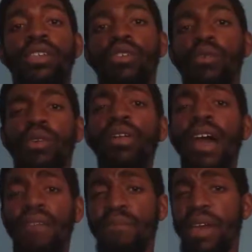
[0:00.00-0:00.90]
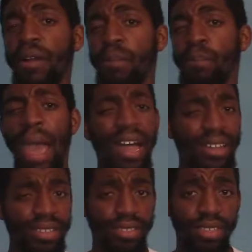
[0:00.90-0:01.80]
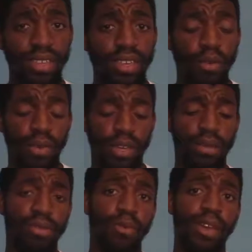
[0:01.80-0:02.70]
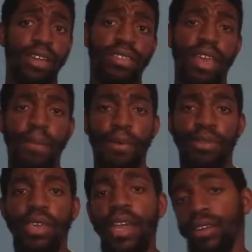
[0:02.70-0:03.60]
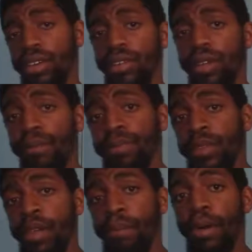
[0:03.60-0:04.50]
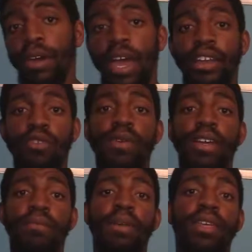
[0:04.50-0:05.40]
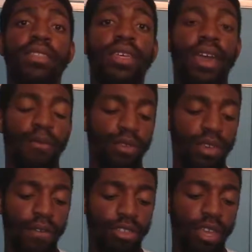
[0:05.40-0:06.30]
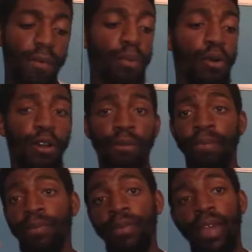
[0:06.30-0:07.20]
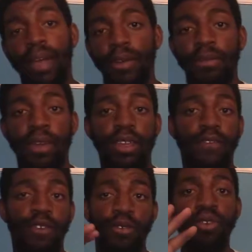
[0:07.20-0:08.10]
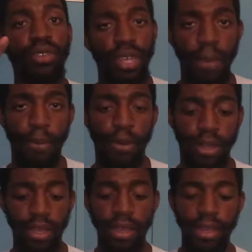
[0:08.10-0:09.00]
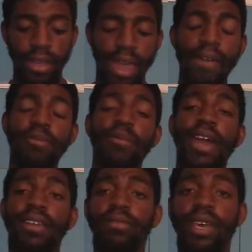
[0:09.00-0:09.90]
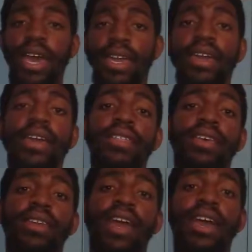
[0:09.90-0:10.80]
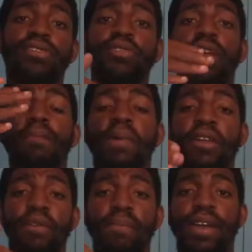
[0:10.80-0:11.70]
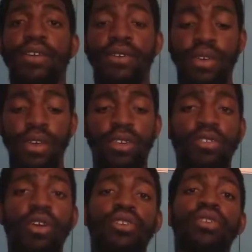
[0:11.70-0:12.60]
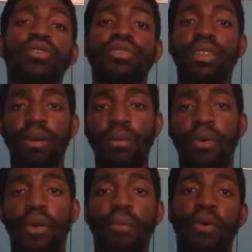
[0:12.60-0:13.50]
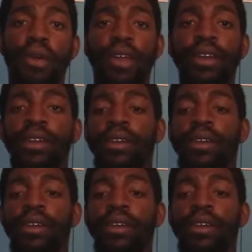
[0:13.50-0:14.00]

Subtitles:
you will have better balance when it comes to riding a skateboard technically. But I do recommend that when you have a skateboard, I recommend if you're new to skateboarding, have them kind of tight, and then as you get better and better, start to loosen them more and more.